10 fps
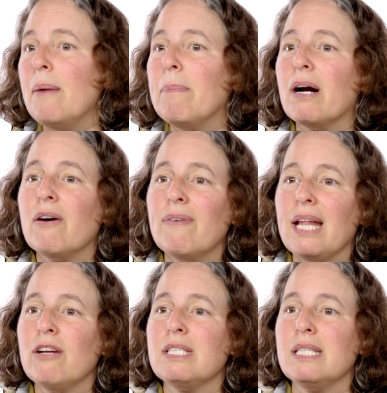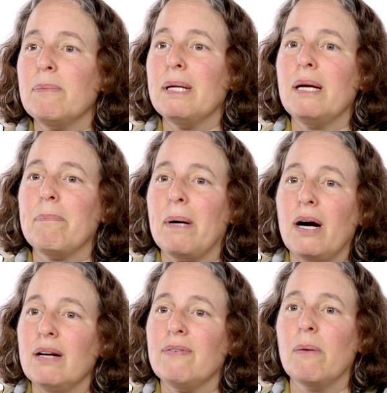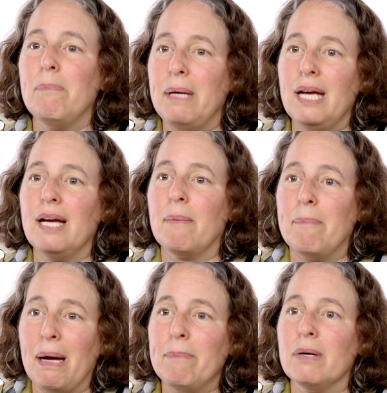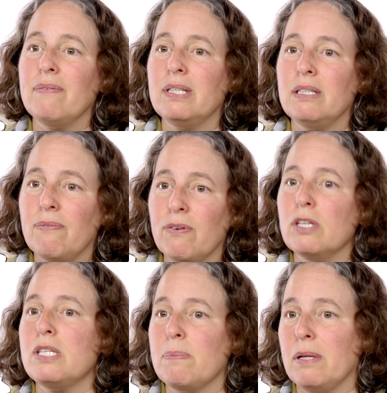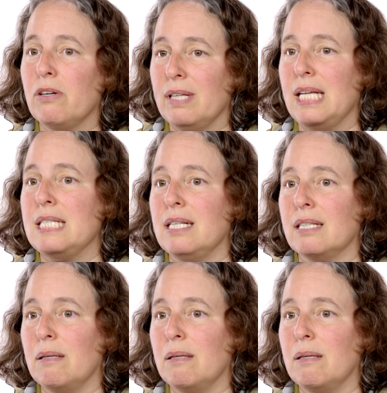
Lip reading: but are rather simply a part of our being a member of a diverse, pluralistic